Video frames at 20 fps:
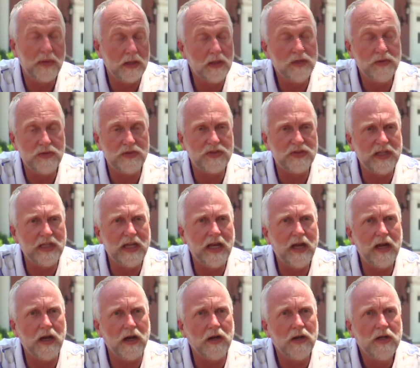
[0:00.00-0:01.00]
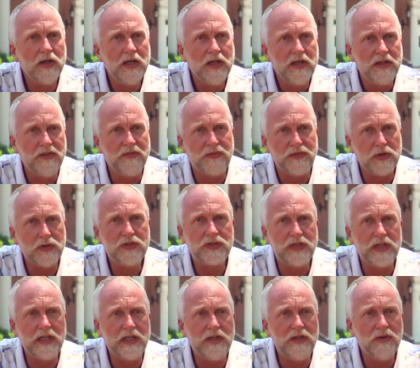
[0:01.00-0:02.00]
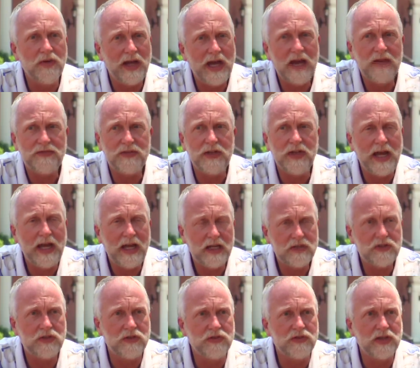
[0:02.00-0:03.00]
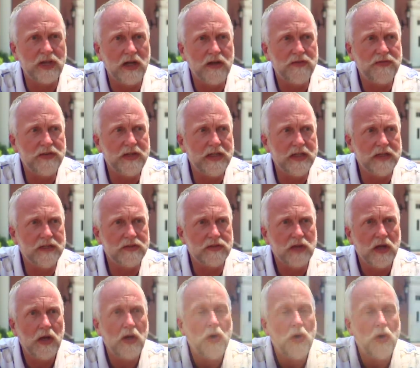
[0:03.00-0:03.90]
pollutes the air, the first thing you have to ask yourself is,